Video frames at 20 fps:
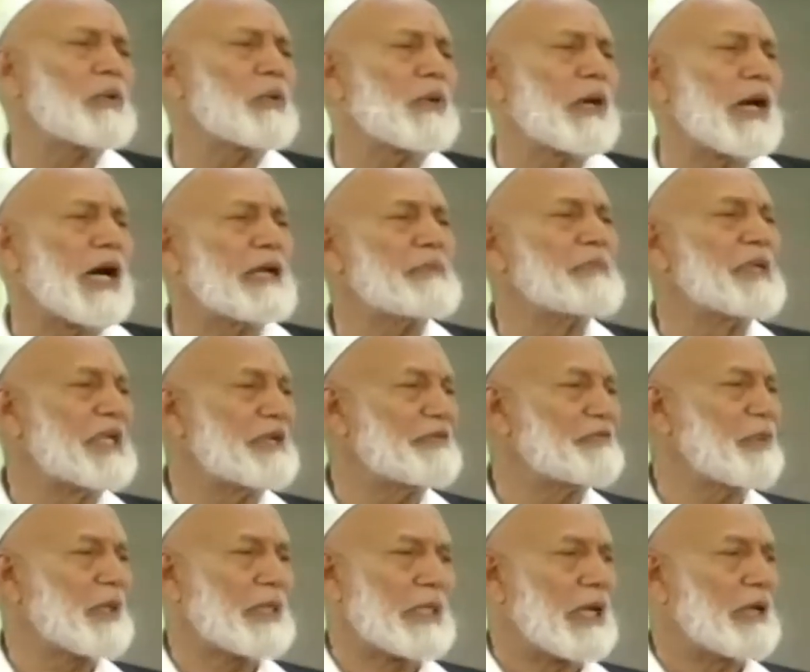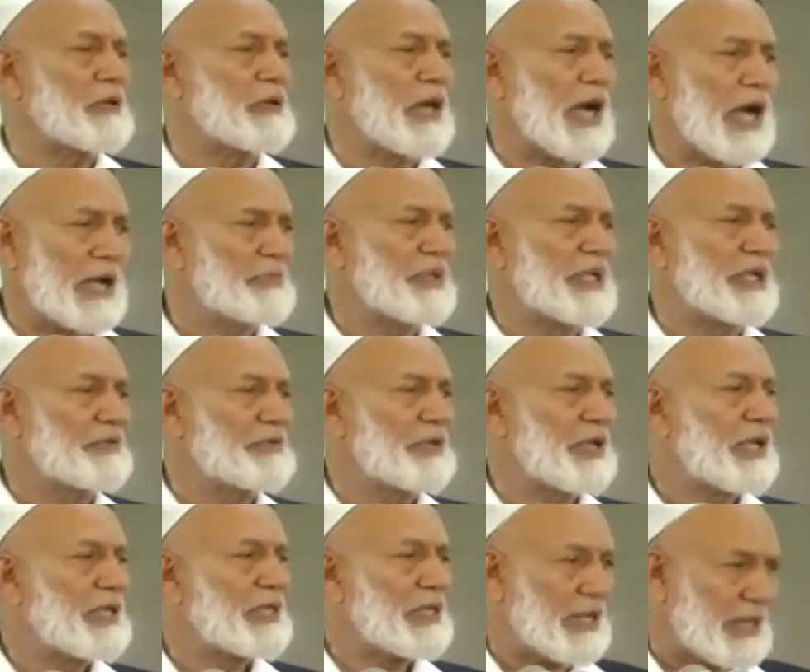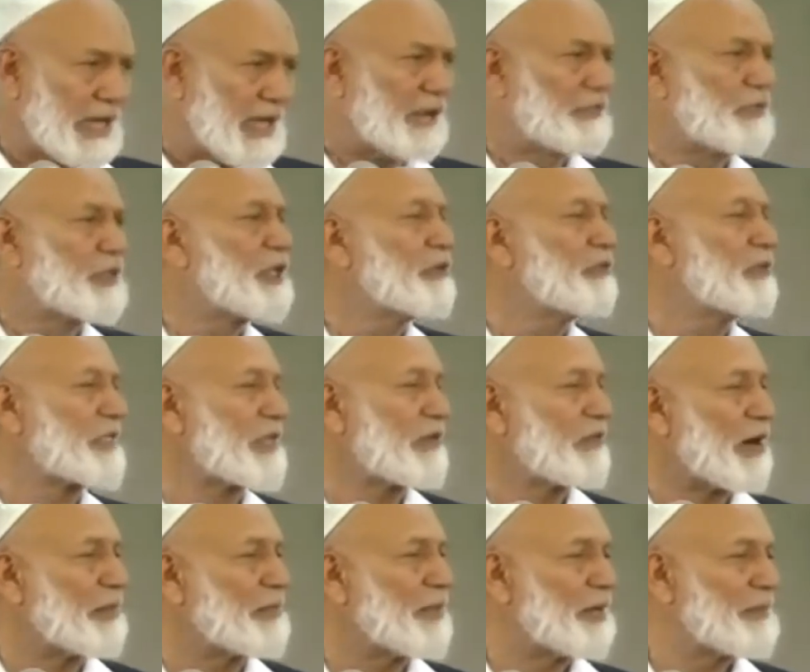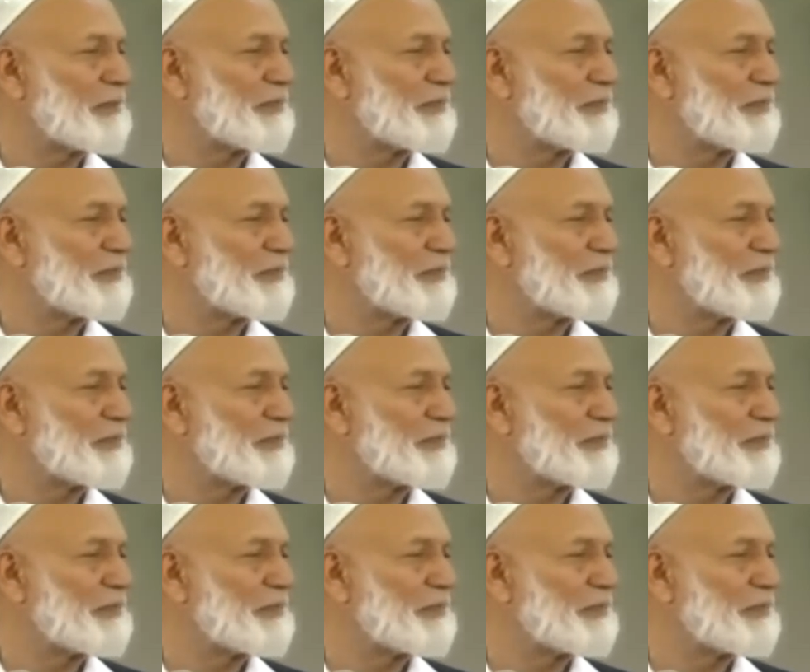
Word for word: I believe, wallah, I believe that Allah will give you sawab.